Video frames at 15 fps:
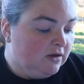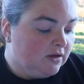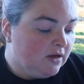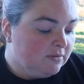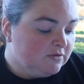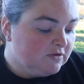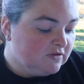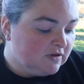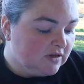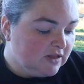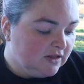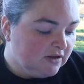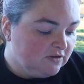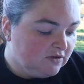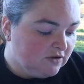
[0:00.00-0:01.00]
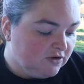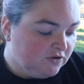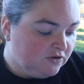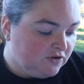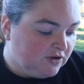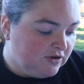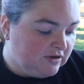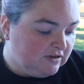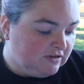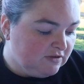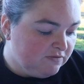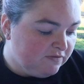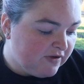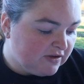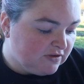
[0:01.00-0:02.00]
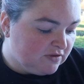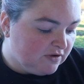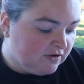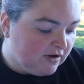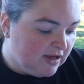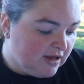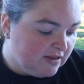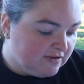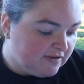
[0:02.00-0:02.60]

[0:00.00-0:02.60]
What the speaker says: Comes as a clear solution, disinfects thoroughly,